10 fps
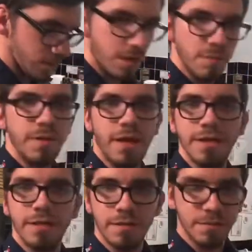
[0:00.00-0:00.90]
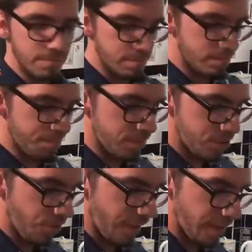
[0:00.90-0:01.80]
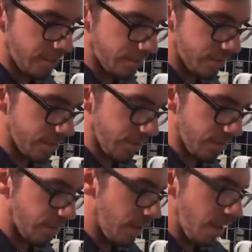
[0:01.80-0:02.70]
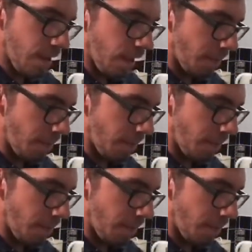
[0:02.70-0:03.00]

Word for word: cupcake tray, so I'm